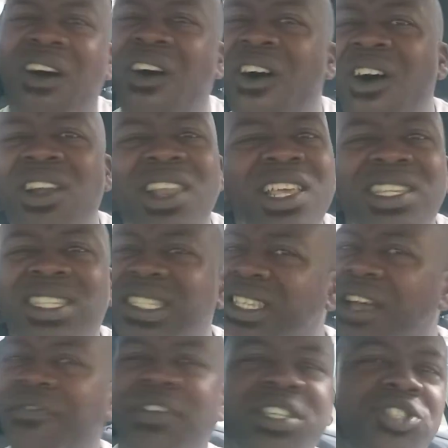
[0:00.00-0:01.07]
all this
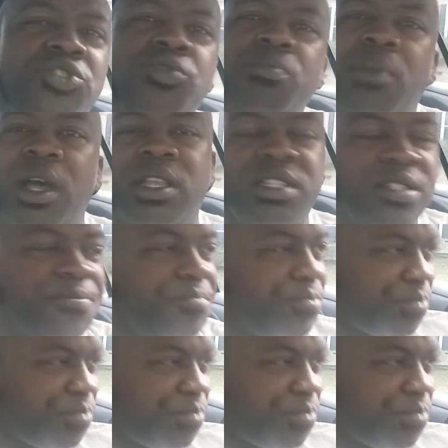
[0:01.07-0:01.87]
stuff is too much.